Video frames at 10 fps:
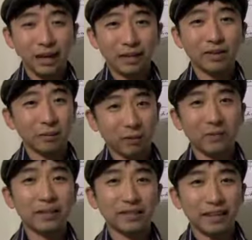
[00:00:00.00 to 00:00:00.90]
in terms
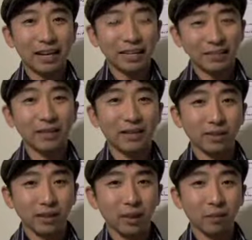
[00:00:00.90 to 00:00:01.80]
of its history
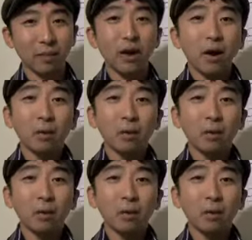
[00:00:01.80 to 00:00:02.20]
as a term,